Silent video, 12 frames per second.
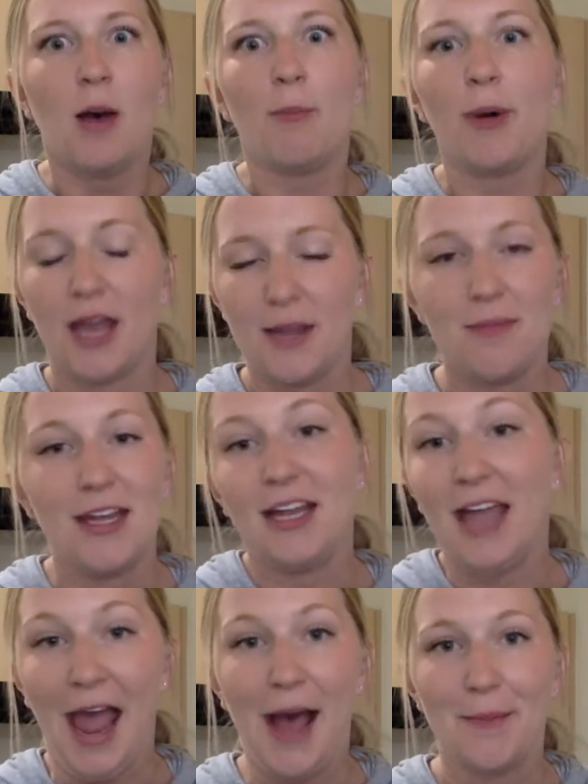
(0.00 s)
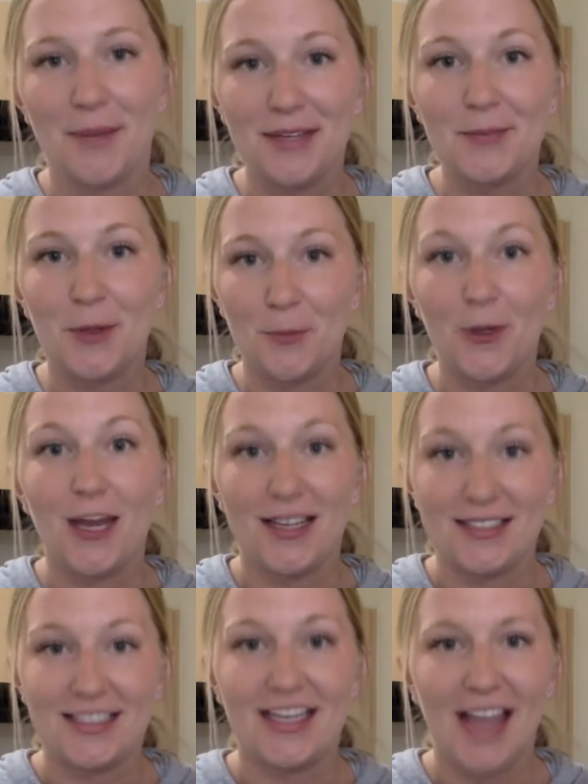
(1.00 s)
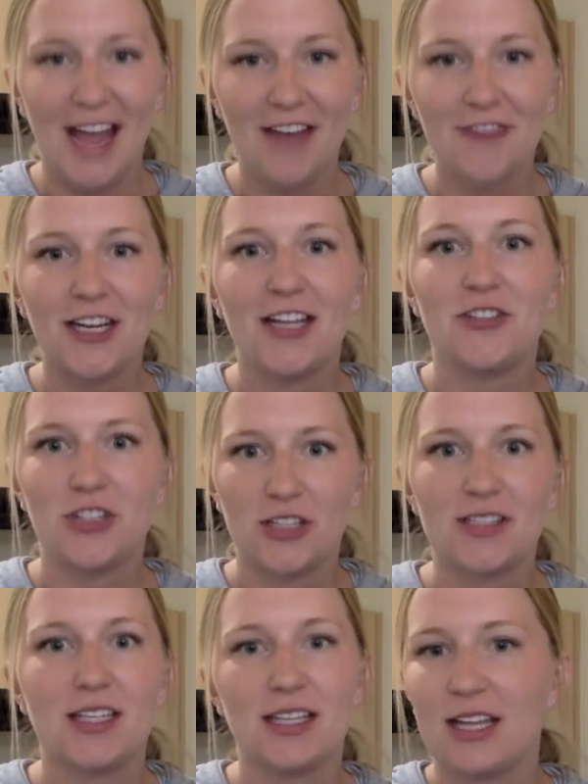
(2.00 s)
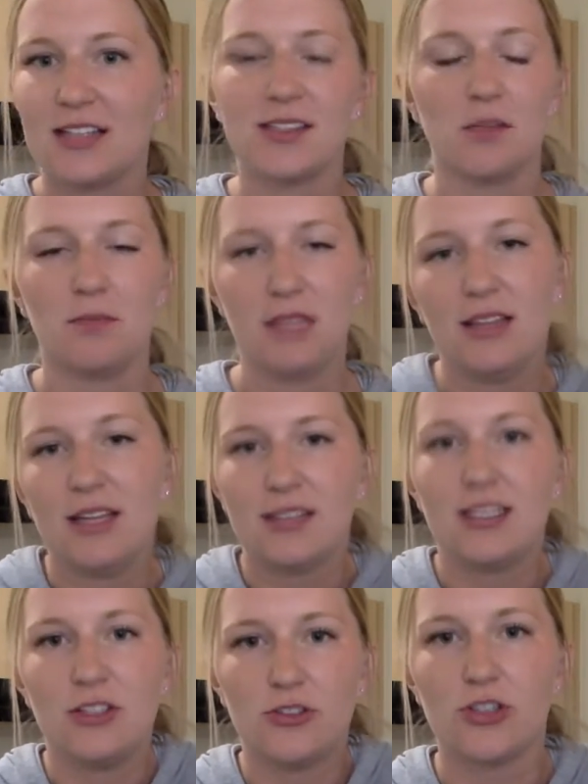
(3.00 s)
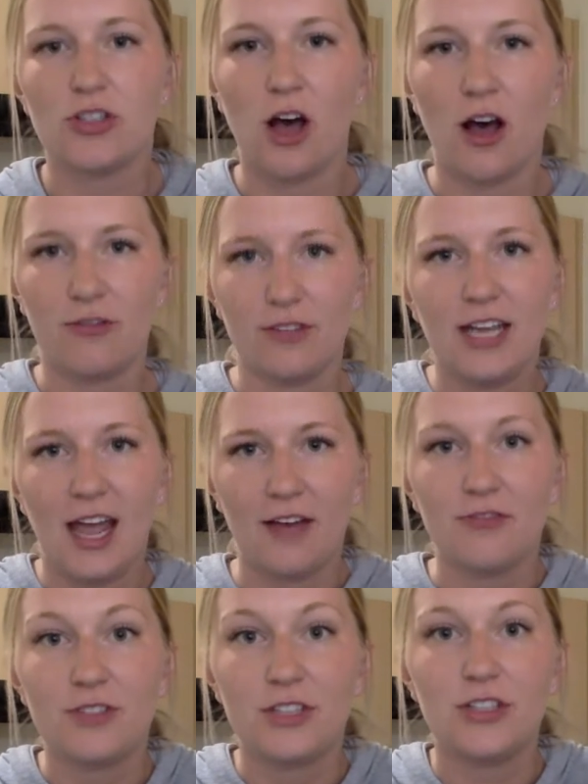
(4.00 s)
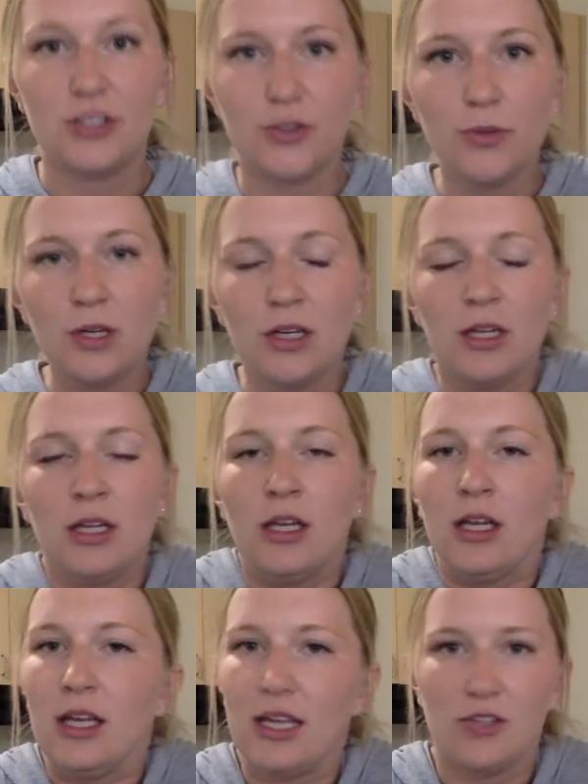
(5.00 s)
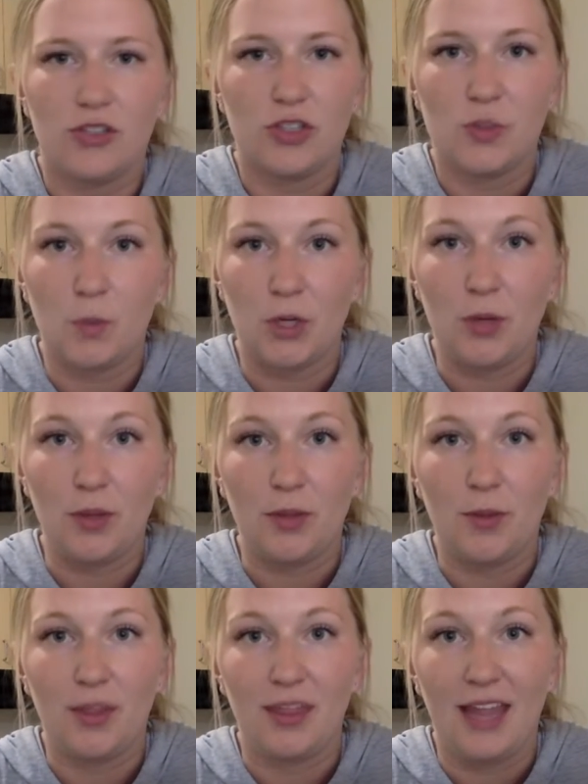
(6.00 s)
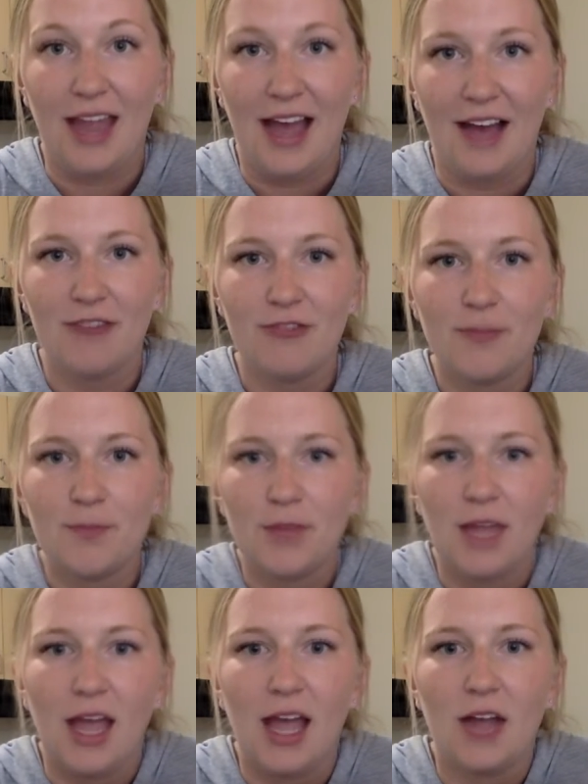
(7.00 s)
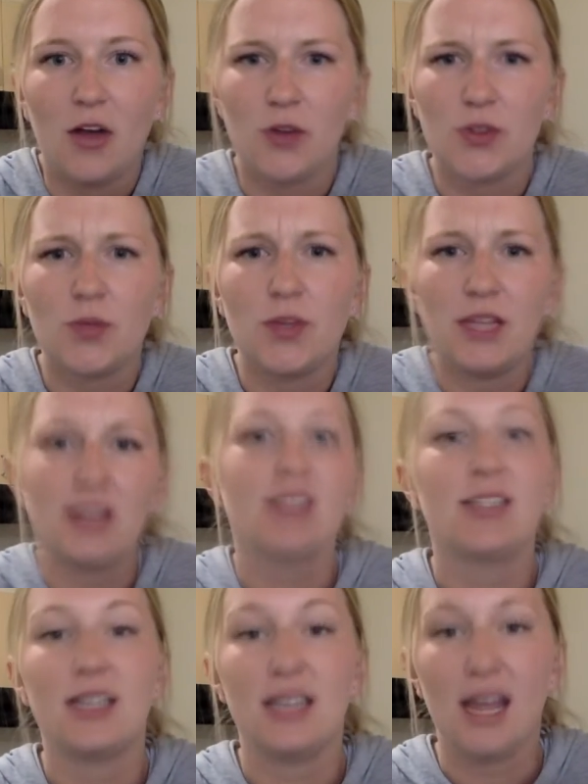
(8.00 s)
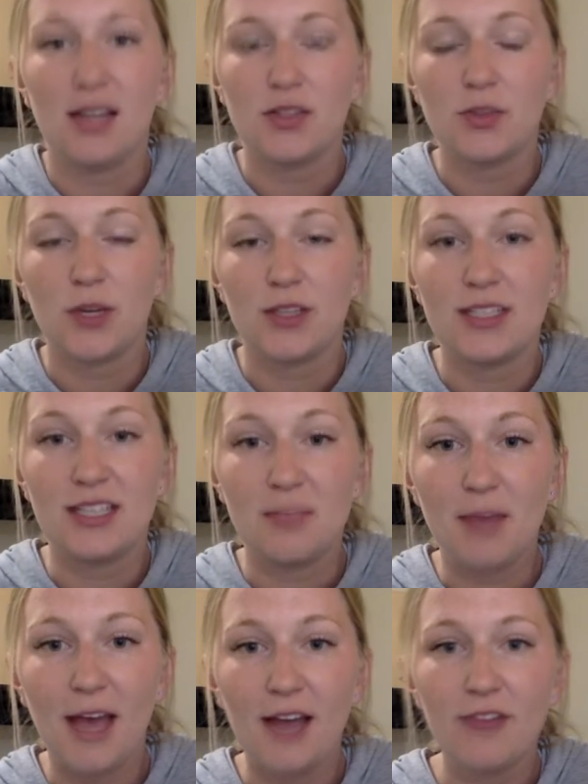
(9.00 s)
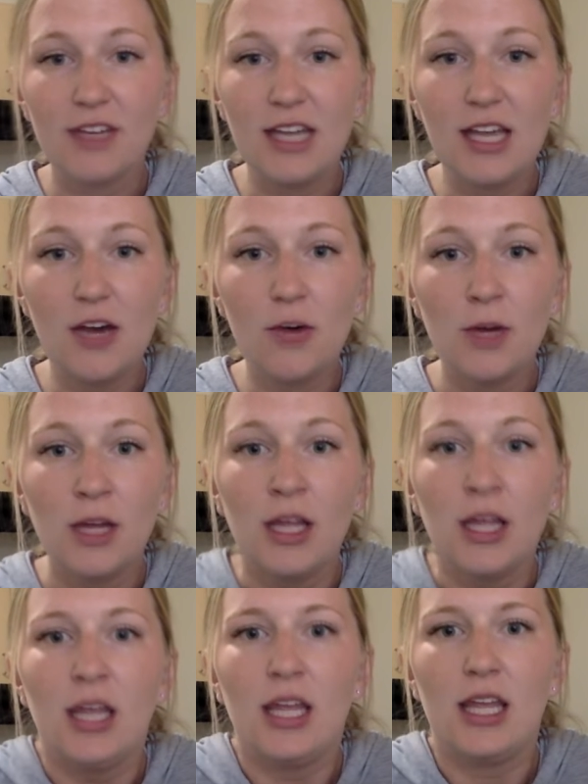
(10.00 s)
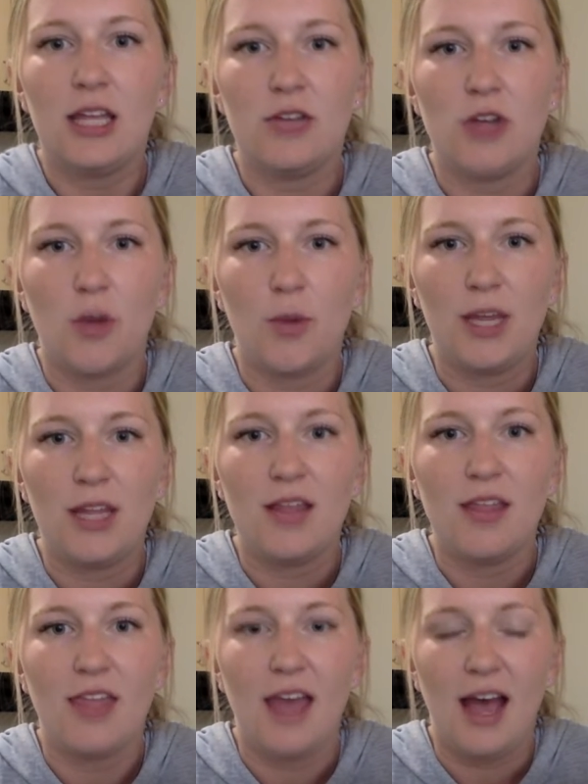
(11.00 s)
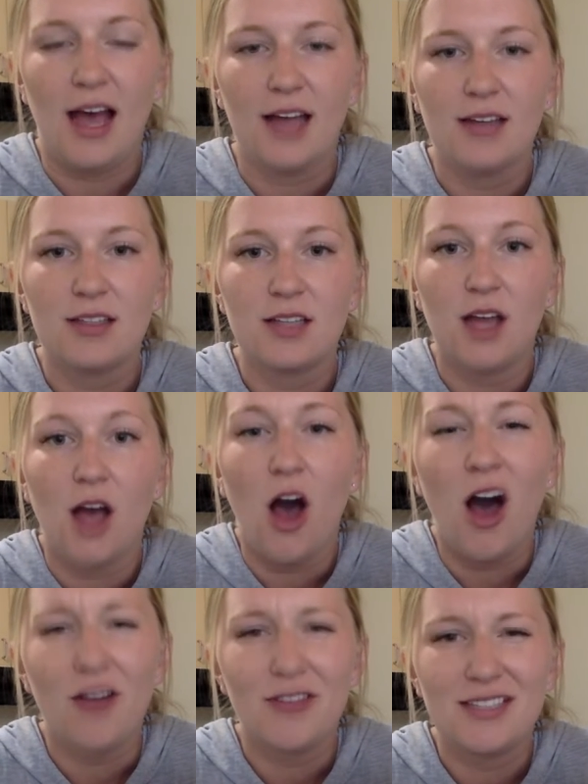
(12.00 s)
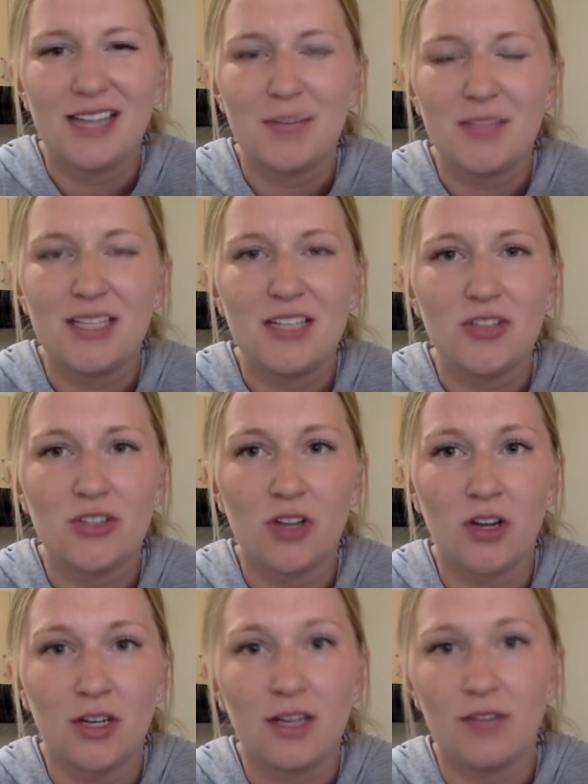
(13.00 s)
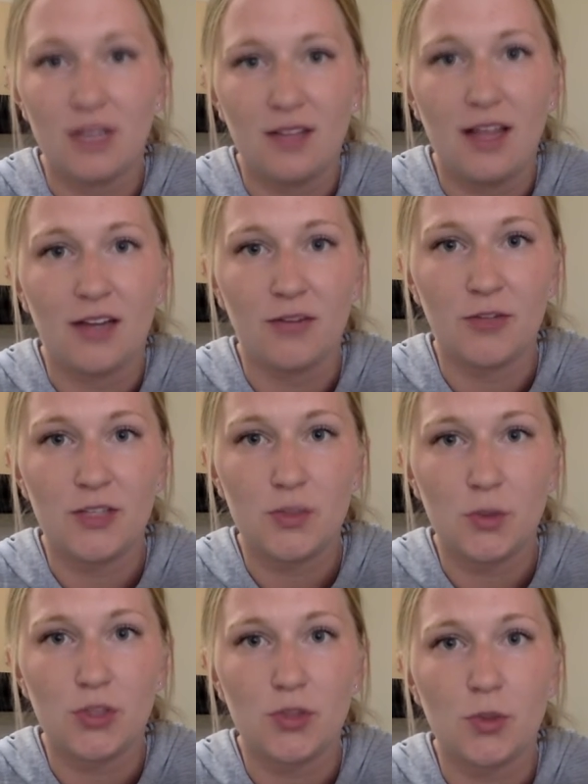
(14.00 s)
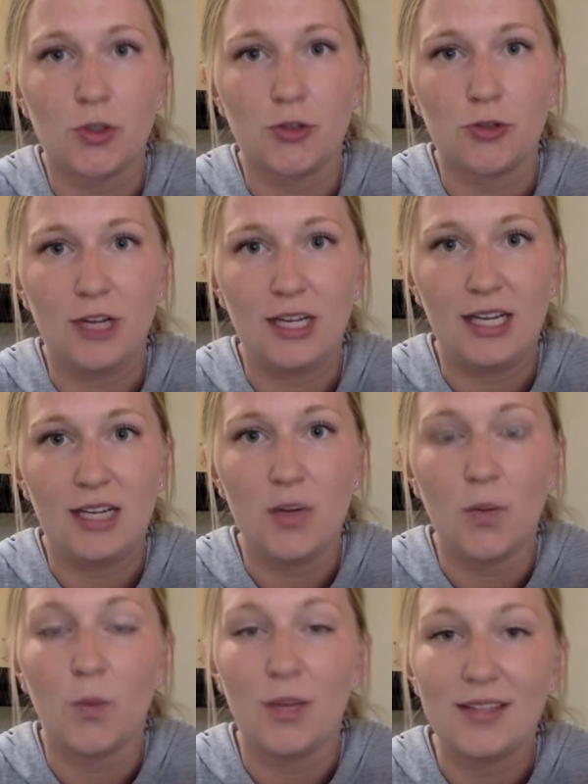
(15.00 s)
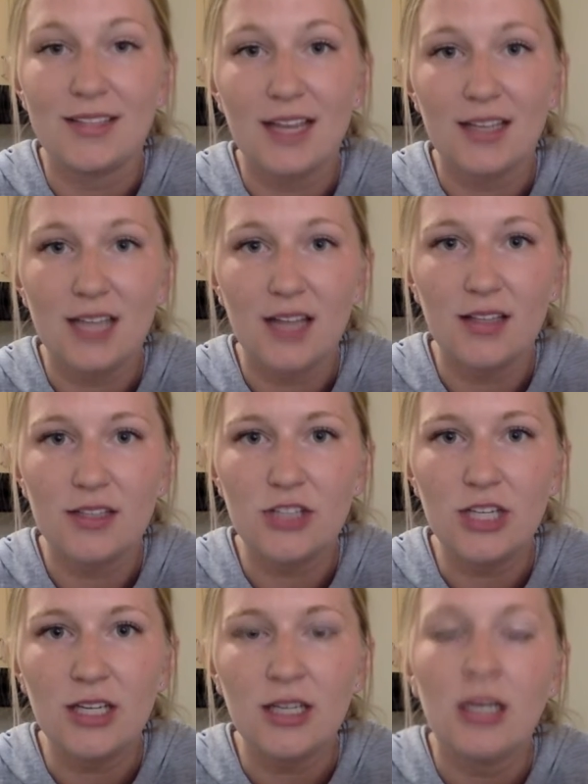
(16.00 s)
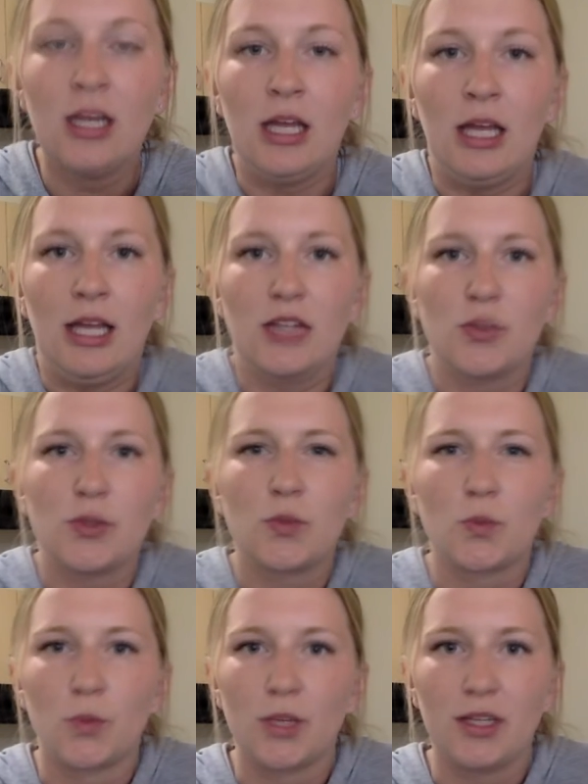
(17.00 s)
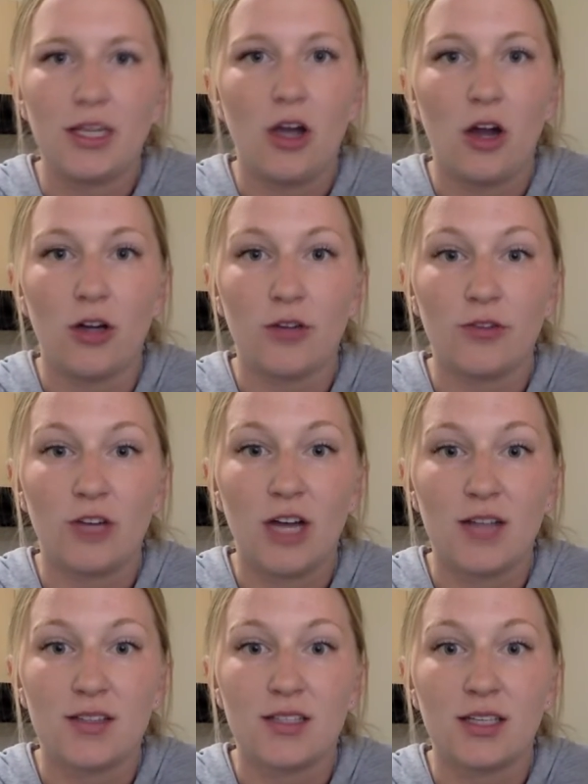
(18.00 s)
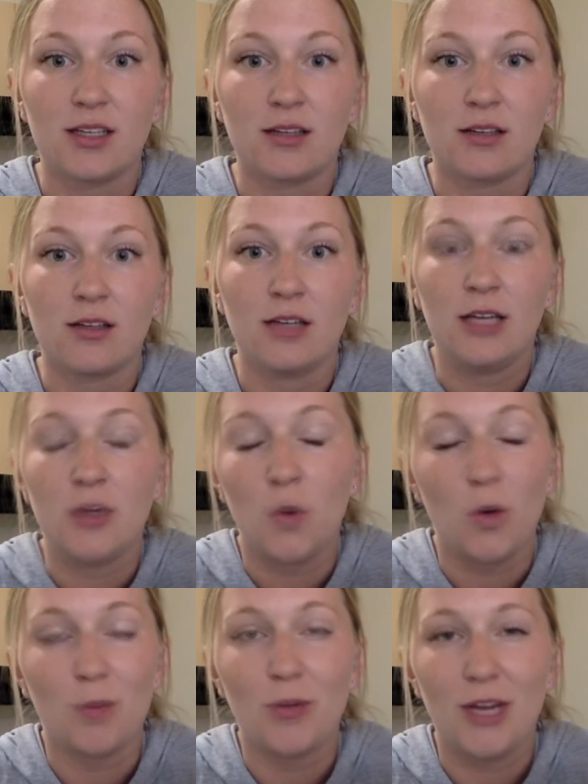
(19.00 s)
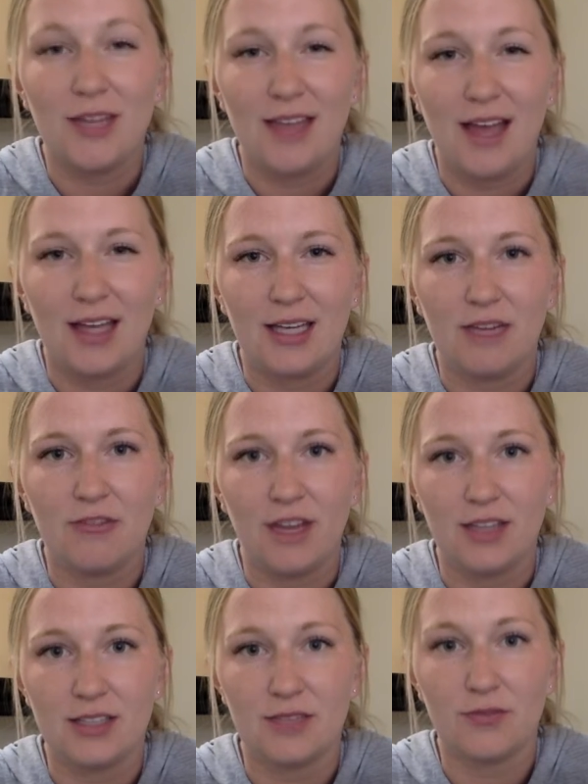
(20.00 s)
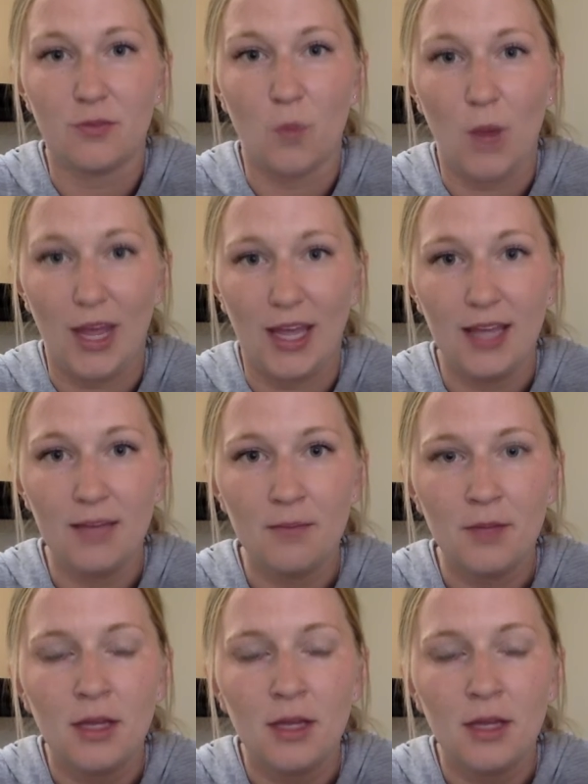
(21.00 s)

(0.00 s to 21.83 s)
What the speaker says: but I made it happen with what I did have. And I just think that's something that teachers often have to do, is just work with what they have. I also think this connects to our TPACK video in knowing that oftentimes teachers aren't given a lot of resource or training with technology. So it's really hard for us to incorporate that in an effective way.